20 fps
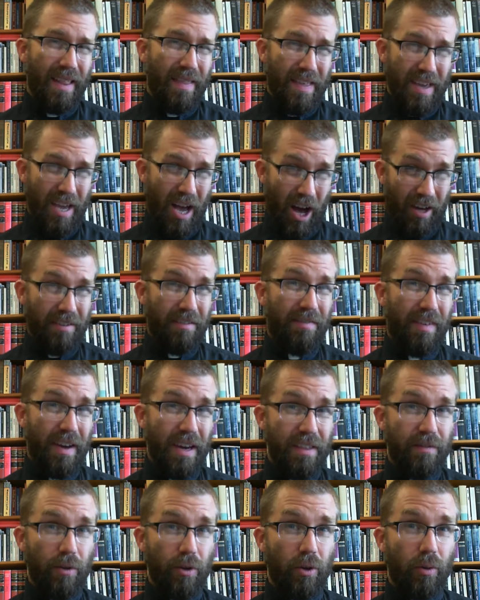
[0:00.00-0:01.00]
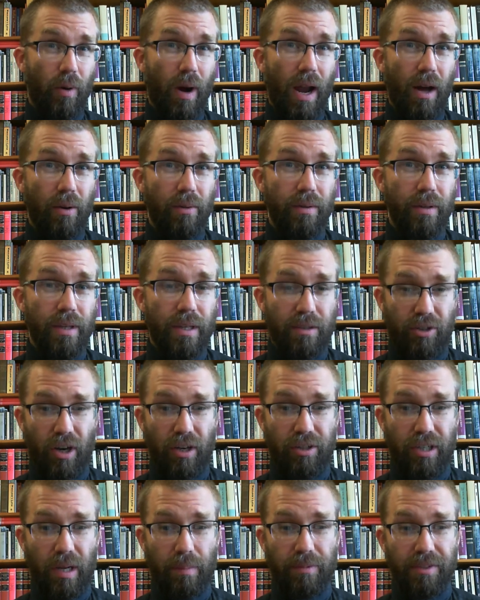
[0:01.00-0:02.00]
The unfaithful crowd in
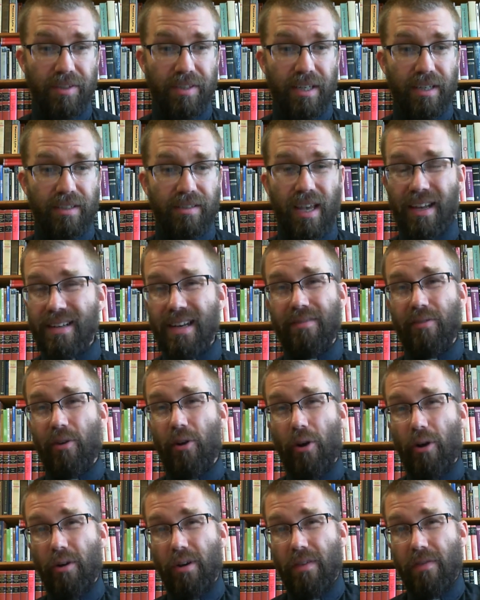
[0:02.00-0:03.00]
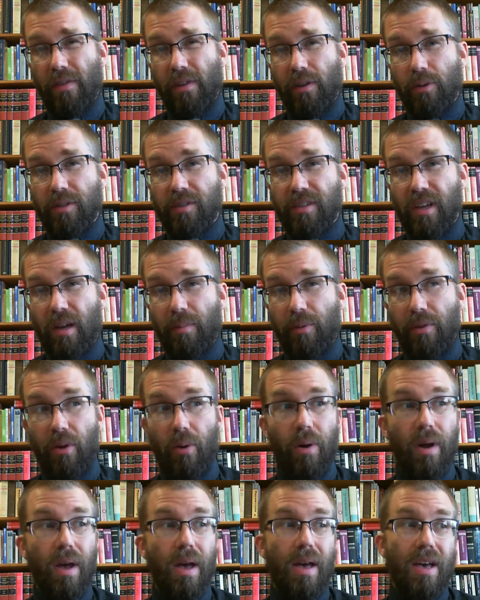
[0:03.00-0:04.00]
John chapter 6 had never heard of the Lord's Supper,
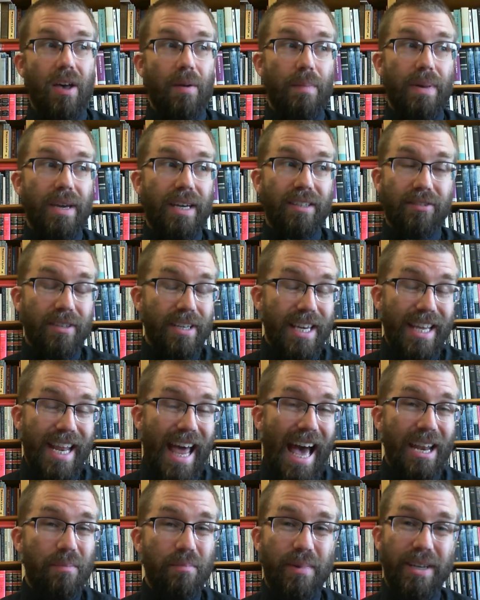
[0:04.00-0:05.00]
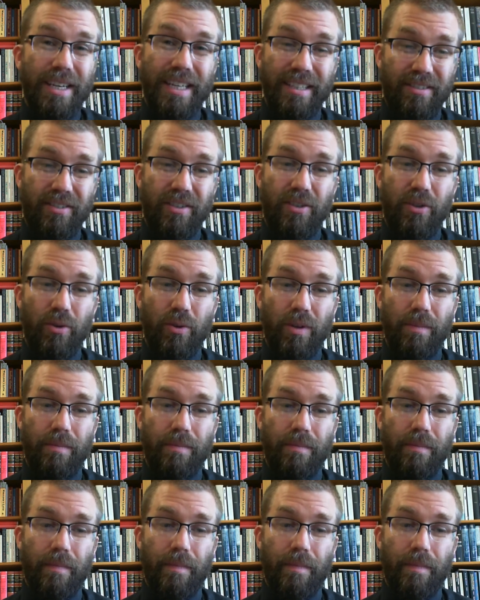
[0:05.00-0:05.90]
though, because it hadn't been instituted.